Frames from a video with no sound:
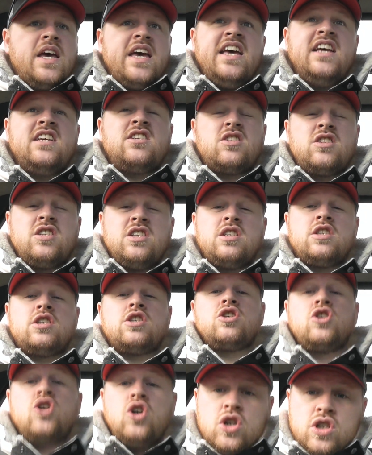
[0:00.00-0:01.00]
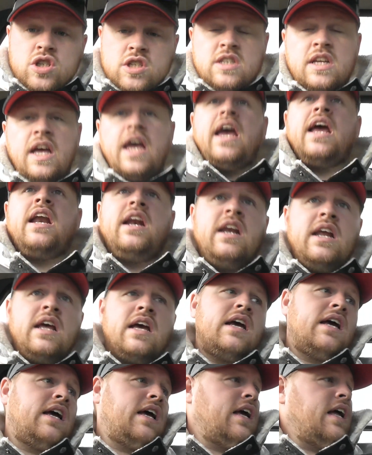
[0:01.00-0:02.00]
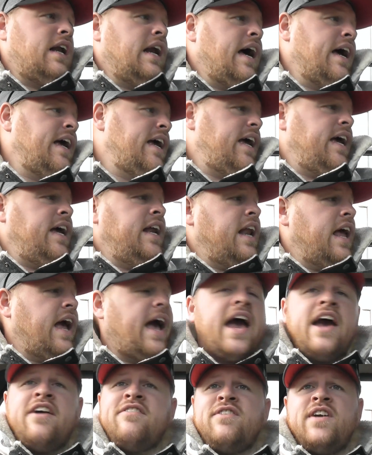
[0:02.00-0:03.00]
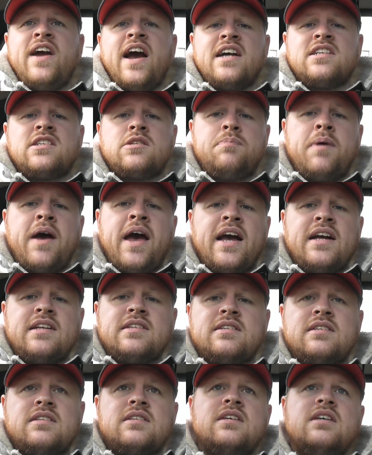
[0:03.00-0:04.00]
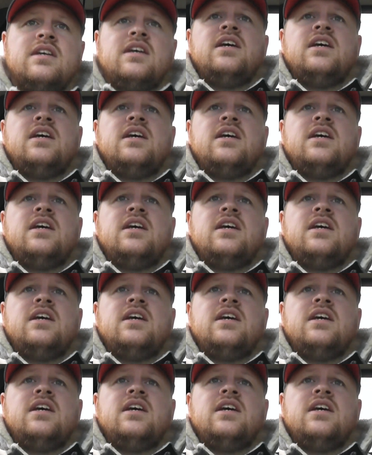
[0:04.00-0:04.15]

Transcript: It's disgusting, like, in every aspect.